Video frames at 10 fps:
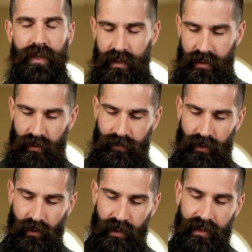as if
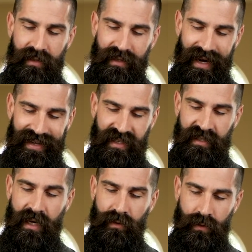there isn't a
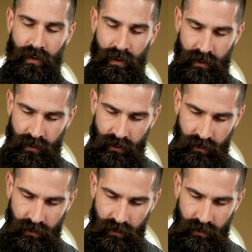scent to this.